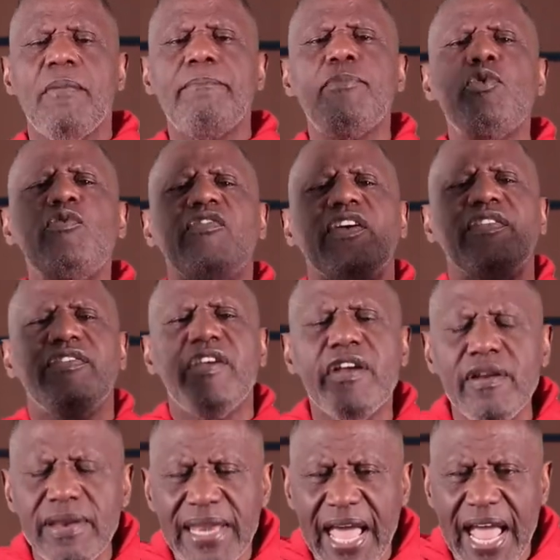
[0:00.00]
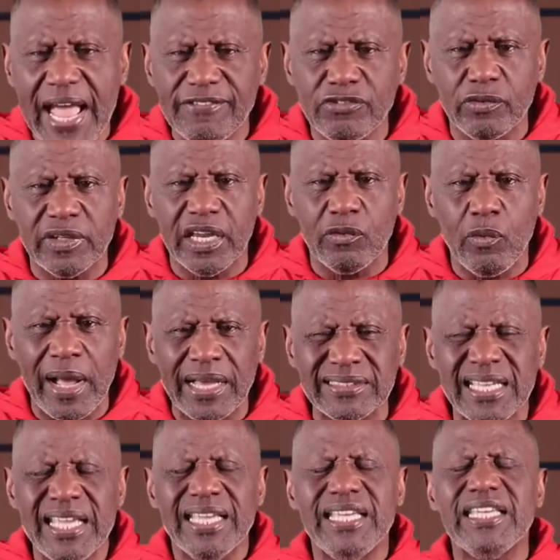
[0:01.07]
moving their lives on that
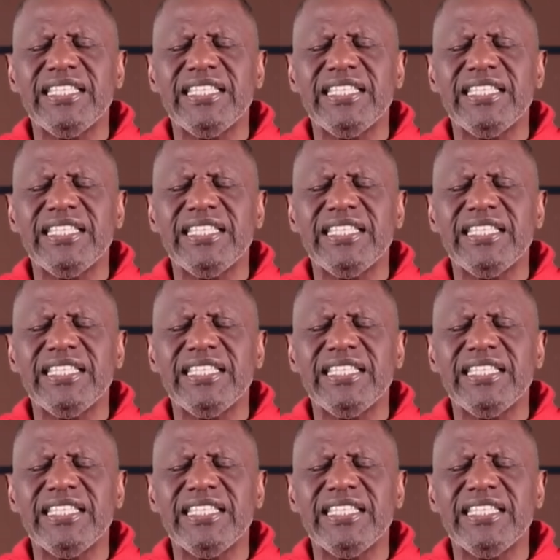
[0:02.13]
wise,